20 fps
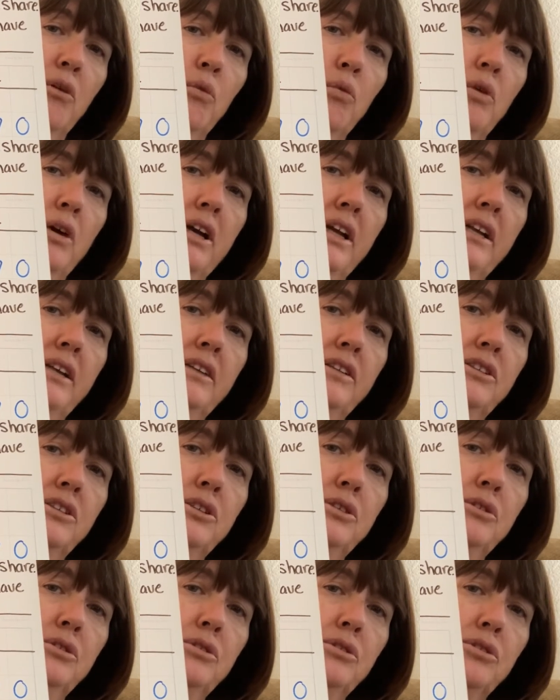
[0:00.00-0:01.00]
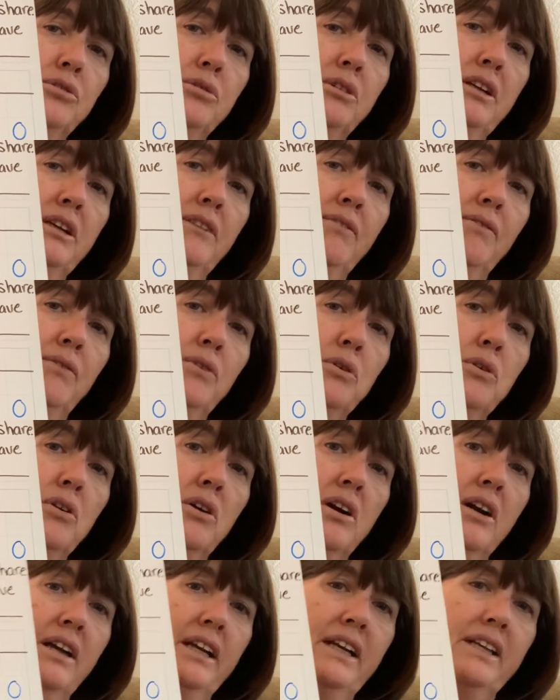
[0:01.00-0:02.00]
1, 2, 3,
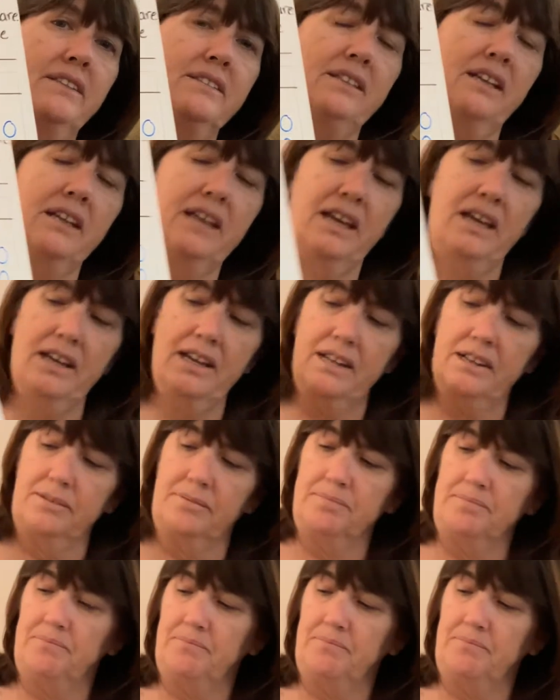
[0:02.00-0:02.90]
4. Yes, I can.